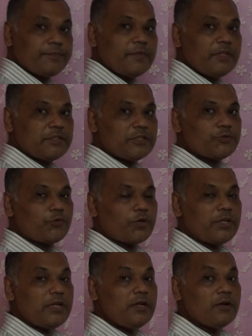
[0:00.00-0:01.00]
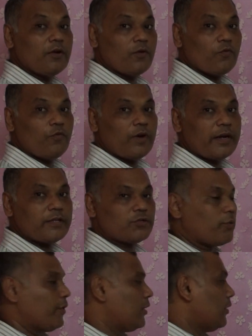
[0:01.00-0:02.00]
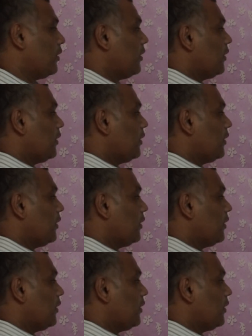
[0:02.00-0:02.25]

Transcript: This is for the 1s orbital.